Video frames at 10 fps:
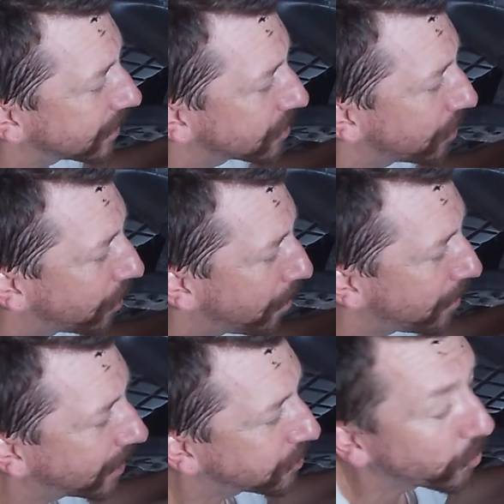it. So I'm
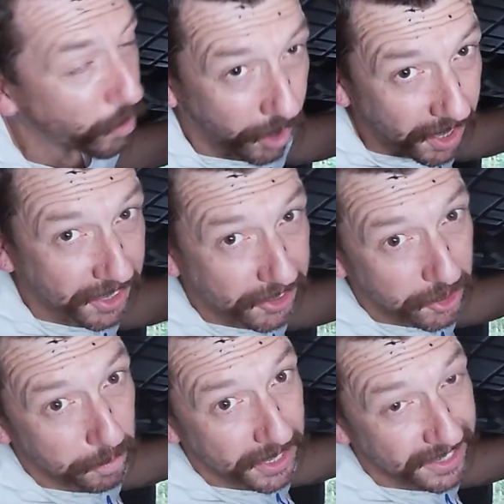not too worried that
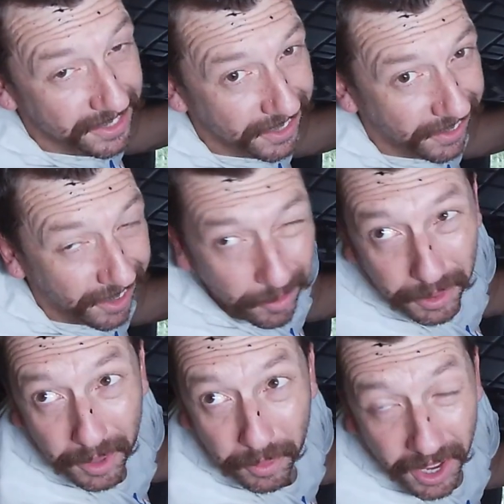there's pieces in there,
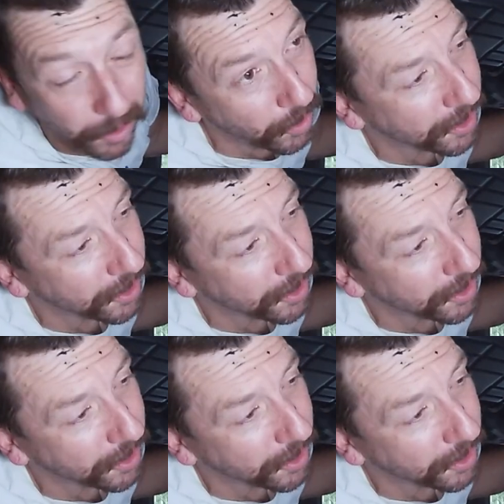but I'm kind of